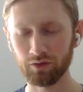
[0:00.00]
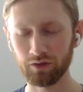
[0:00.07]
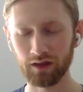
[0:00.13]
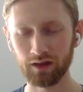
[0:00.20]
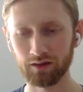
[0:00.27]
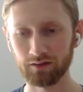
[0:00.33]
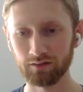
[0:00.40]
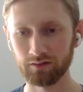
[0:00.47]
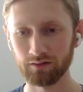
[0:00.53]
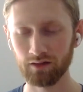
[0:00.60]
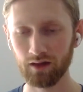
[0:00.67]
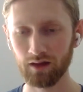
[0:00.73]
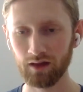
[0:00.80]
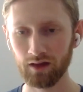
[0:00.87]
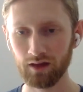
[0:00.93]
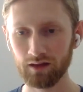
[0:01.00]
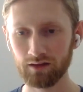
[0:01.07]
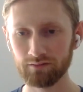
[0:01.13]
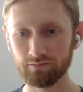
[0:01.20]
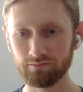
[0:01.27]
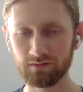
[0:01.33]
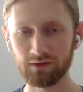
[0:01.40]
than,
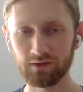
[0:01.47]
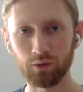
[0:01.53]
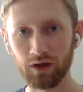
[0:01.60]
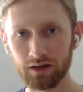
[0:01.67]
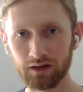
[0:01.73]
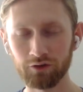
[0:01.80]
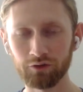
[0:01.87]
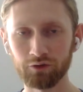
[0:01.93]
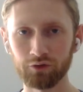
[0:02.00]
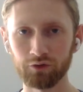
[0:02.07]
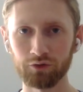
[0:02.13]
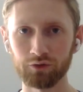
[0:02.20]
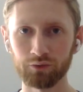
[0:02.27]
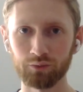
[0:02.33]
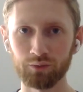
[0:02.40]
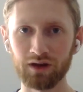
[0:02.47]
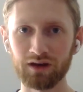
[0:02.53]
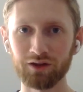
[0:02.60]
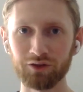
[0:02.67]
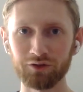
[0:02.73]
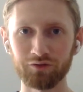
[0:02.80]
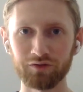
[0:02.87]
any other
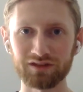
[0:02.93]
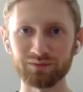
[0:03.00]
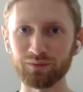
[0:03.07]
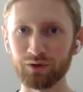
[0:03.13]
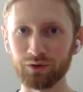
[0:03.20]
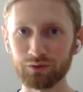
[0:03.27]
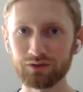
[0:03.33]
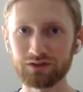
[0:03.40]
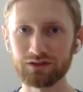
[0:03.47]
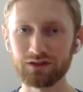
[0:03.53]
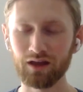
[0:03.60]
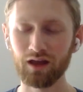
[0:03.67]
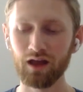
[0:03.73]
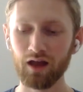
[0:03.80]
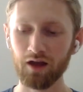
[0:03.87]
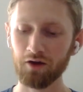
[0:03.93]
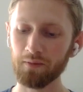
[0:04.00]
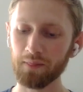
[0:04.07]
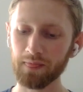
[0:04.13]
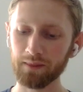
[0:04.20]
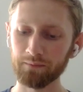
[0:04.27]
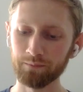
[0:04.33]
of its modes.
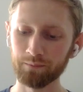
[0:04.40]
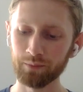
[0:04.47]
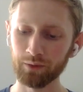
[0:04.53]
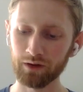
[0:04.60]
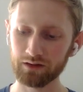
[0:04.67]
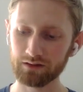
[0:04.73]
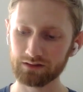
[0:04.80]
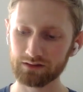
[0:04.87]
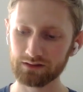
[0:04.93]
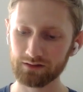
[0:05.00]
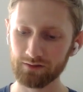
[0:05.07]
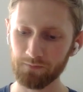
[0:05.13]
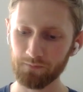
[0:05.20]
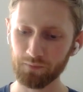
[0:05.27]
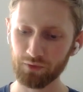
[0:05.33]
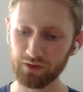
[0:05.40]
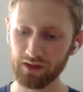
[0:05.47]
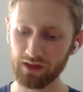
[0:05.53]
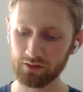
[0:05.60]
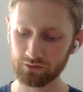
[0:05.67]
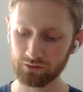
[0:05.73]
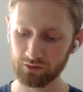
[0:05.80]
But
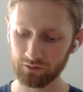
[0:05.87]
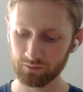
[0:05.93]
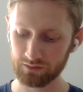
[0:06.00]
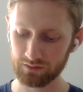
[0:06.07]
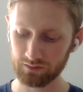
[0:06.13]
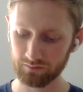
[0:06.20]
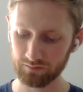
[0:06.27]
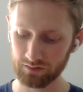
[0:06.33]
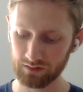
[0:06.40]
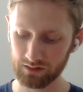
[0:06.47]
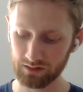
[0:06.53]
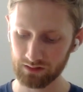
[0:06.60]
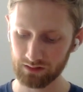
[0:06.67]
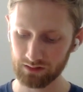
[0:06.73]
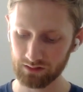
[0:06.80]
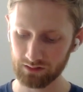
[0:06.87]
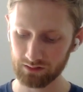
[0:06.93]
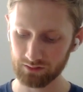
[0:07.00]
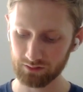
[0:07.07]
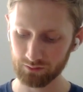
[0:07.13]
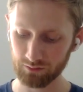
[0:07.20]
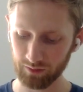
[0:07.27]
in terms of
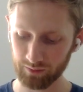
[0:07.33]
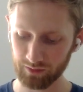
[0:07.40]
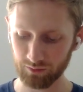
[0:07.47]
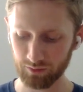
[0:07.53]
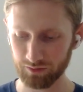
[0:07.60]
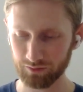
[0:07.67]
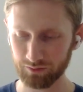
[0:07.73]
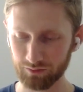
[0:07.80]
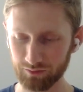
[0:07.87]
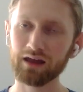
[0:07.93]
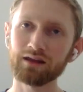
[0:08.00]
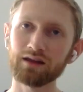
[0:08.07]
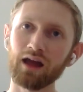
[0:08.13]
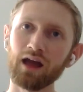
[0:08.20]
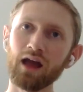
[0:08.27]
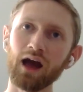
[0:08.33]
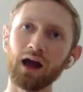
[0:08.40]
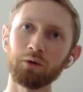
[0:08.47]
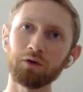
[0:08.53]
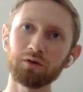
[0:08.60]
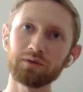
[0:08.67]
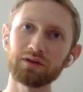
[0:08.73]
I mean,
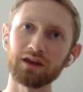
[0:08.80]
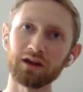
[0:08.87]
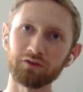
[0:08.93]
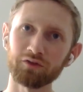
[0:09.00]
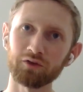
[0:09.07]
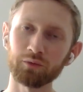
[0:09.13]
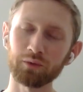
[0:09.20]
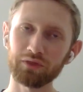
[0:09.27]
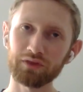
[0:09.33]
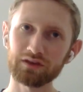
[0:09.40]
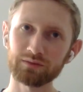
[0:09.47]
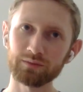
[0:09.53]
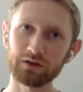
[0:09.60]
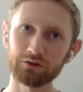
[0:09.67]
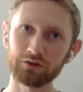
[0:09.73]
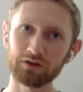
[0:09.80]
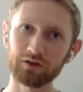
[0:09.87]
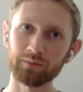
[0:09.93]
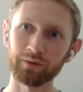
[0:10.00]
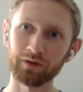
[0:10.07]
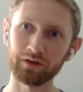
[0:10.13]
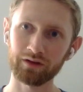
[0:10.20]
I want to be careful with this
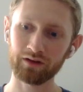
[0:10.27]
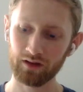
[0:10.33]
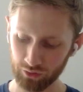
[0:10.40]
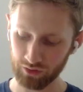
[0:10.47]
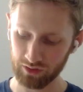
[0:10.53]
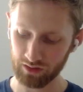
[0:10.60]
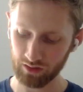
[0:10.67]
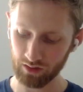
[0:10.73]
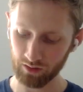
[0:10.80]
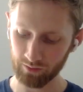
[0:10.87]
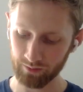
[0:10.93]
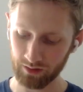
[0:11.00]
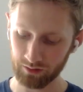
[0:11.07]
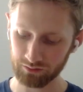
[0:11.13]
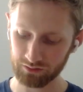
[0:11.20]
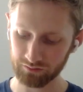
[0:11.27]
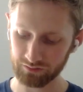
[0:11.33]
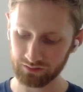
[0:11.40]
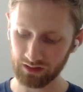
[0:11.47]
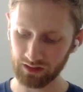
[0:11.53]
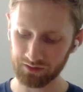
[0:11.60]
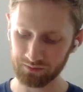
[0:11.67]
metric, but the amount
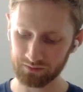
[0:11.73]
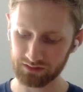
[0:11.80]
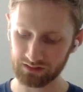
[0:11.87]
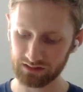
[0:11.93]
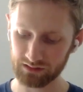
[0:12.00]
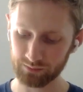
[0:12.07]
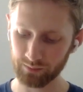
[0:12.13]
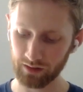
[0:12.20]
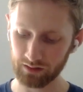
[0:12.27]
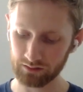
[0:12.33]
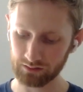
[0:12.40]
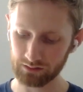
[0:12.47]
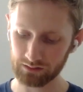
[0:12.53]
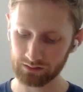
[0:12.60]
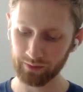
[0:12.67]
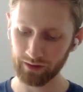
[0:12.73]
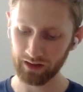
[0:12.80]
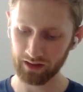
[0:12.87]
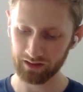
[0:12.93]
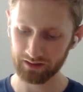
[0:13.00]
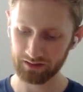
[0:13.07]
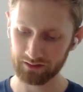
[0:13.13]
of time spent
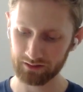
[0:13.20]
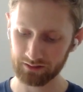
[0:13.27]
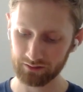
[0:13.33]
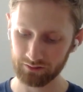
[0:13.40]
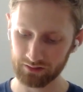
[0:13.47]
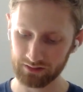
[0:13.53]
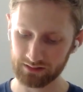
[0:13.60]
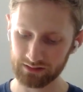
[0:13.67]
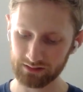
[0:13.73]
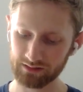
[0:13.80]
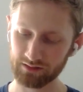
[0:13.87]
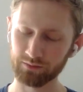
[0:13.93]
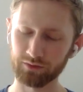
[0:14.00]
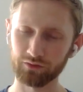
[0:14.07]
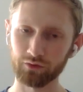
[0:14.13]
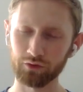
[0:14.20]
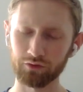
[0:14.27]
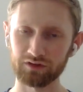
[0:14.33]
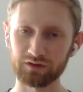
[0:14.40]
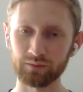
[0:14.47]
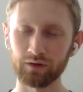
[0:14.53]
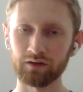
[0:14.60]
by the system before
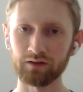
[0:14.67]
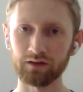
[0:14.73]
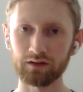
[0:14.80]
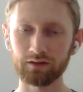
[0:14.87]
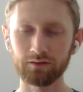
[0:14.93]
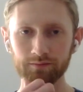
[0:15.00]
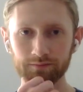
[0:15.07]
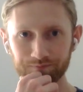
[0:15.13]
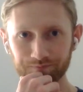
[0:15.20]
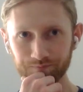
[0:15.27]
responding,